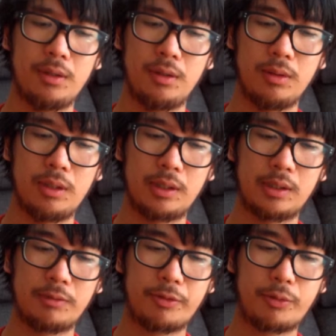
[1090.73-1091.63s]
You know,
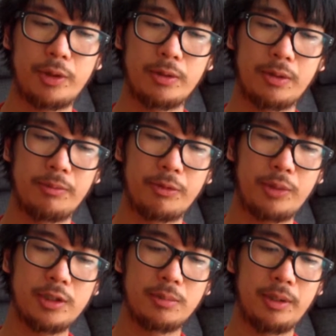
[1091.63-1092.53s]
like for
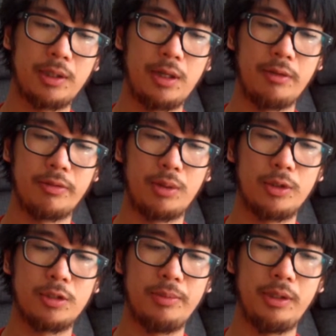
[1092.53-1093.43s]
once in my life, I
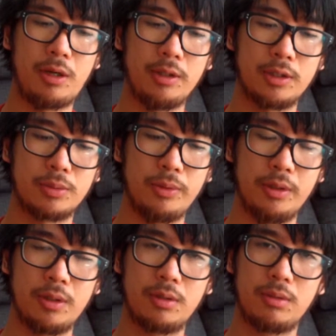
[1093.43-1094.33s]
want to be honest
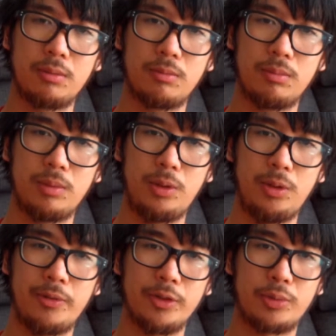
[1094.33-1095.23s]
with
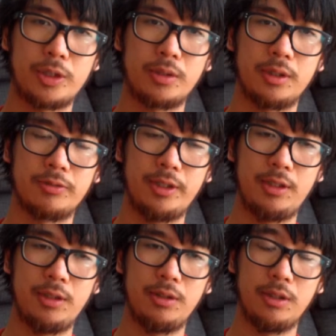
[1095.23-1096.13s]
whoever's watching this
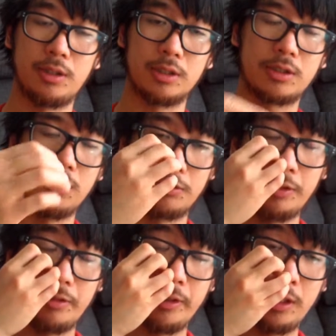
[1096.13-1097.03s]

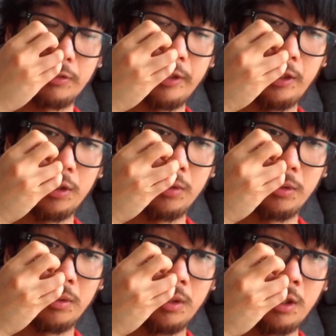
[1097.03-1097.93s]
video, this video
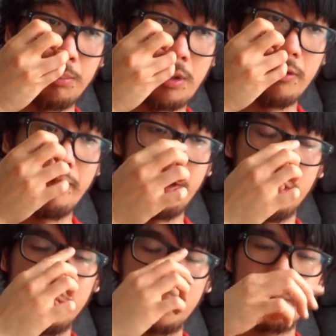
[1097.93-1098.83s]
and my
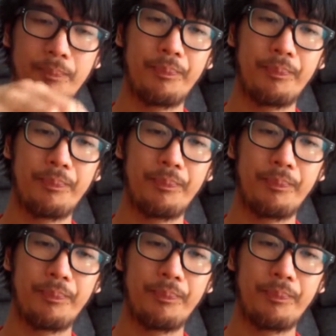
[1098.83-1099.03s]
videos.